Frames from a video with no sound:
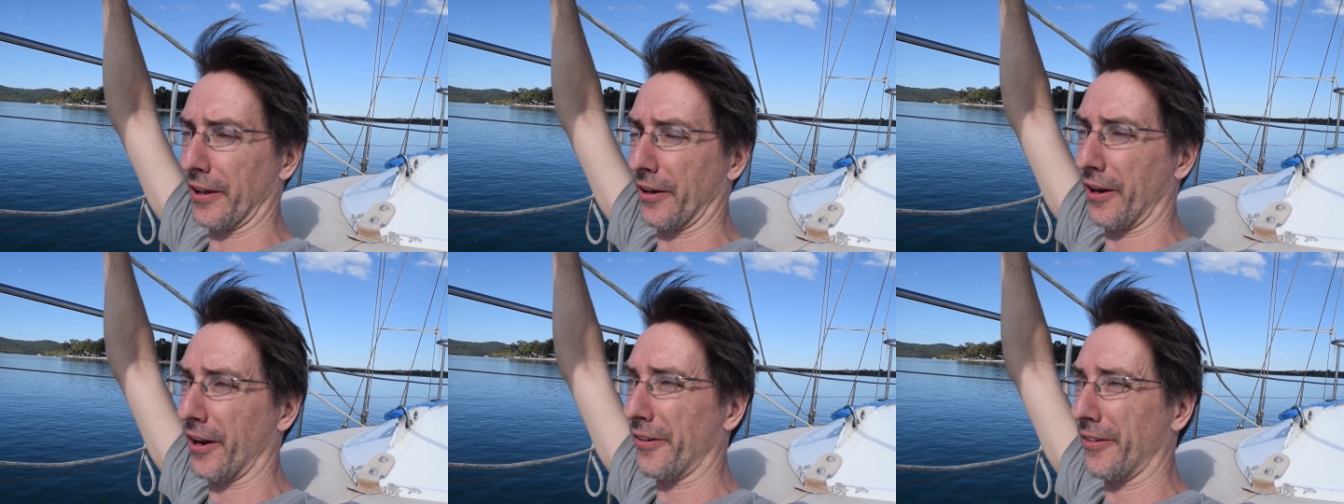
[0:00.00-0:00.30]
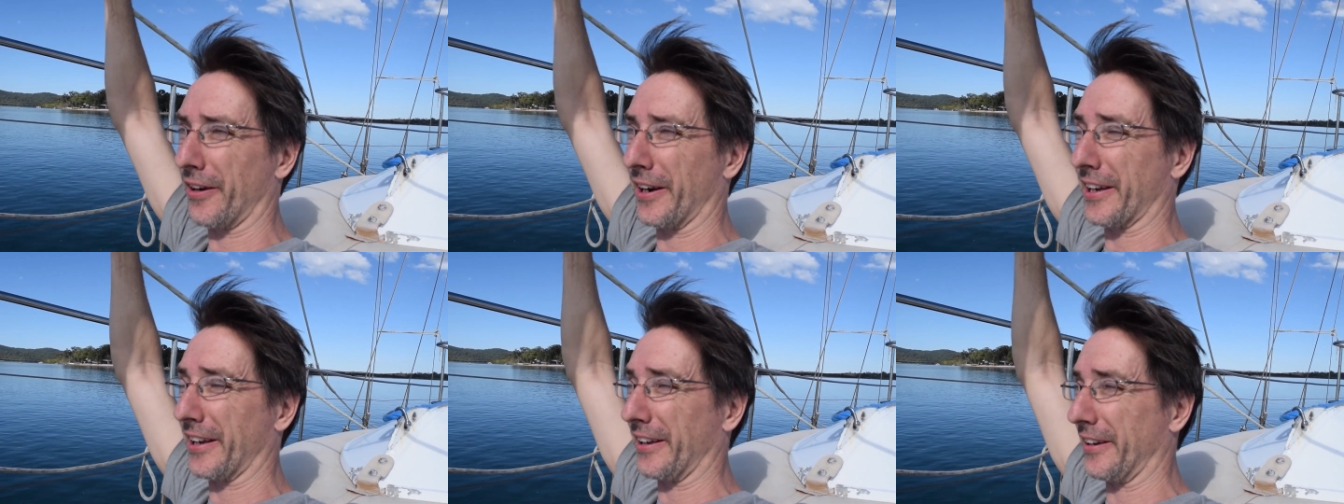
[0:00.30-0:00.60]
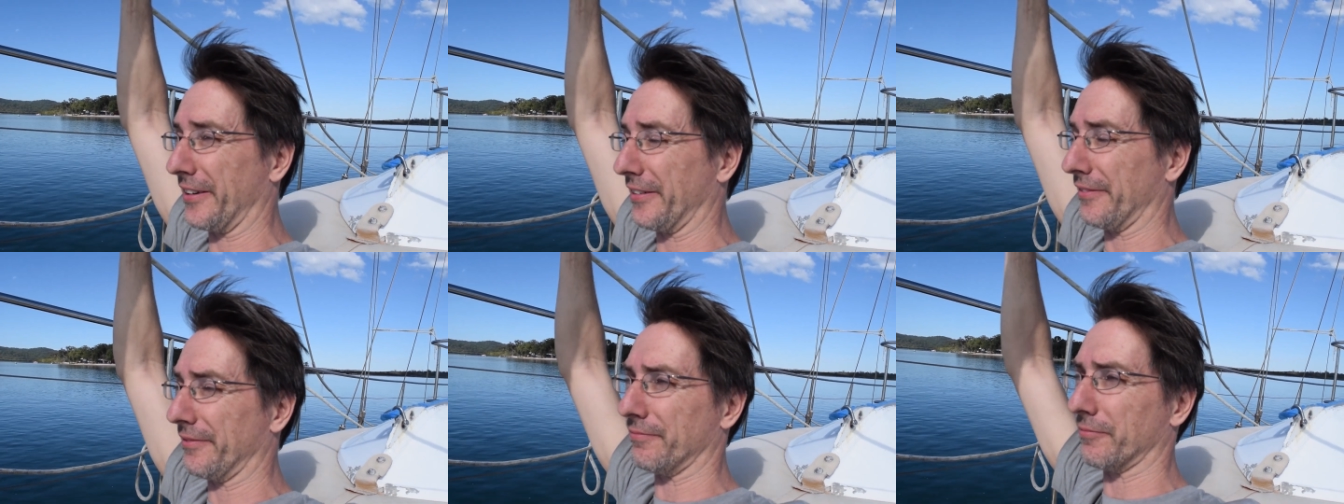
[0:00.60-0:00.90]
And I'd reckon,
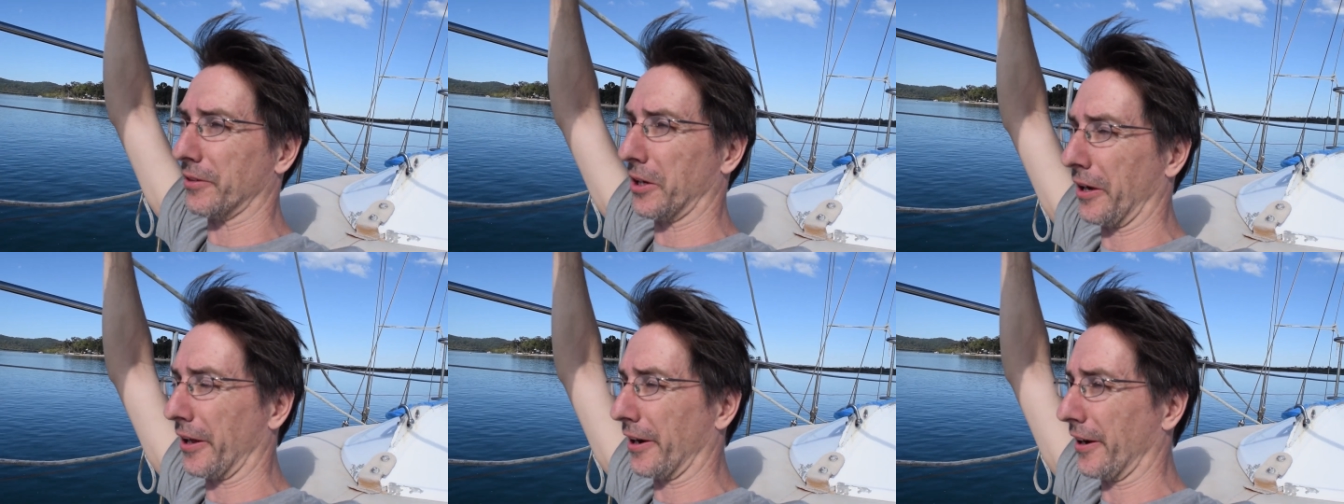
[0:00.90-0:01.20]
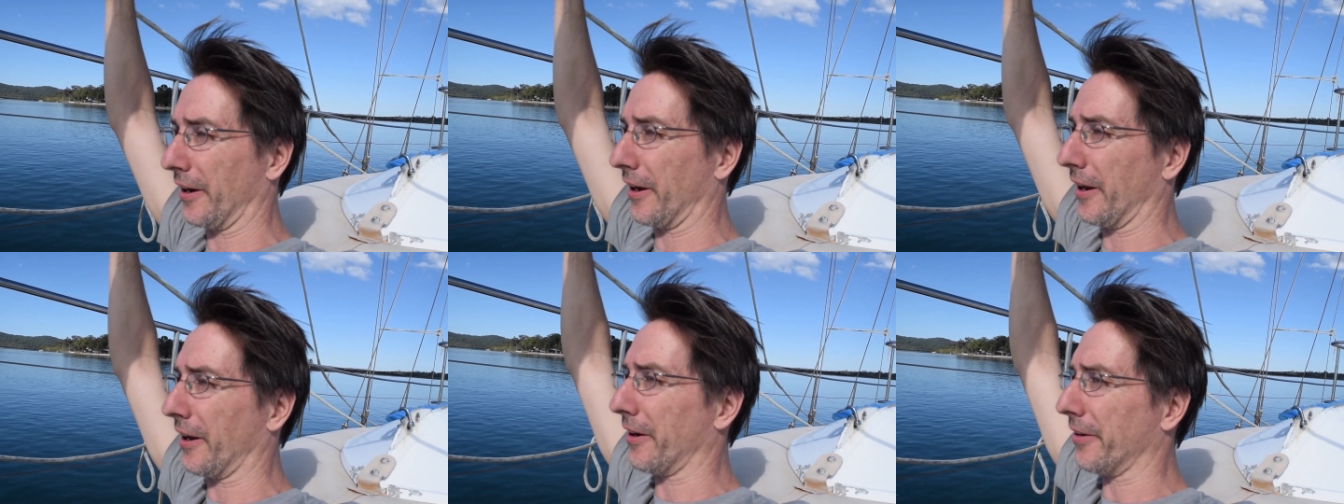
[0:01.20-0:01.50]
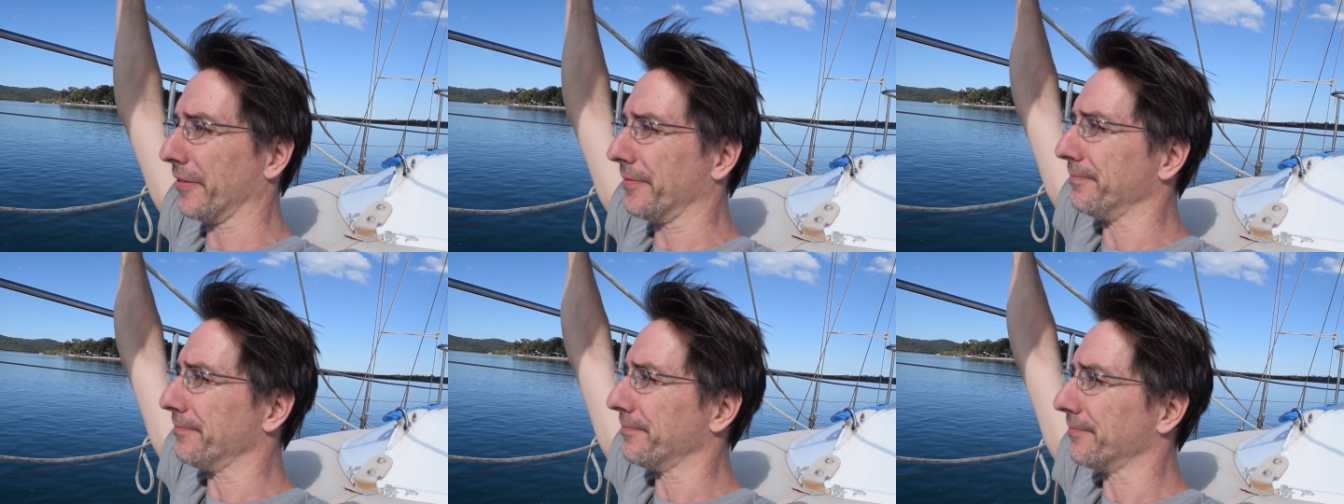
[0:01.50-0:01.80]
I don't
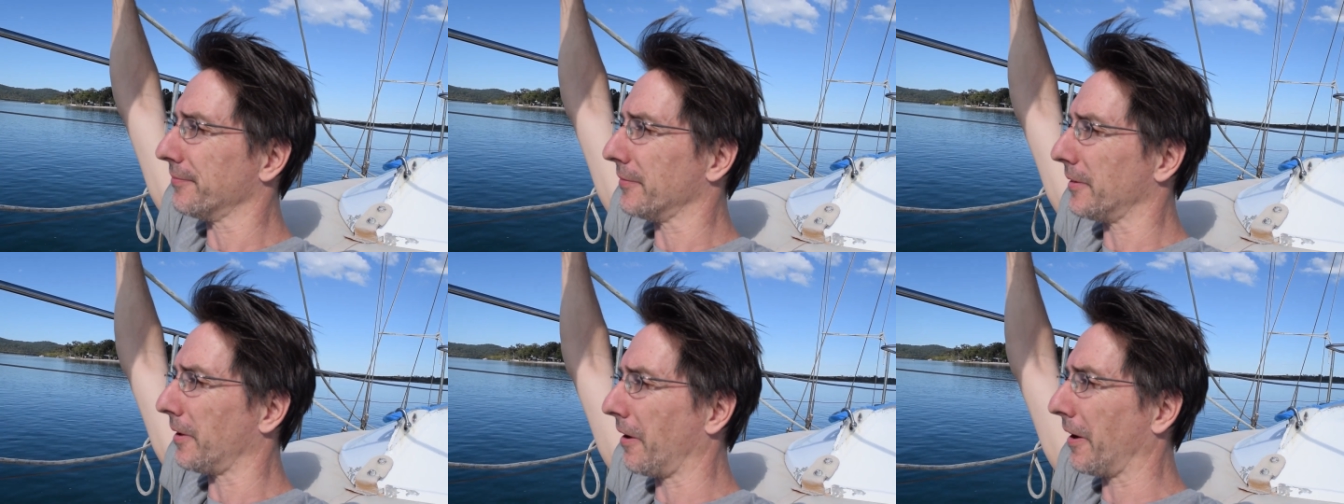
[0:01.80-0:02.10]
know,